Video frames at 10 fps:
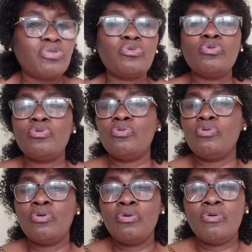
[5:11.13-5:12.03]

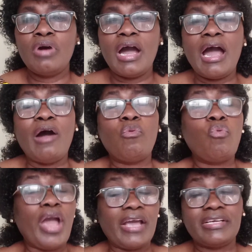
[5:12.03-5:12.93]
through our
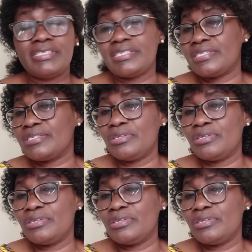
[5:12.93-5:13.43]
works.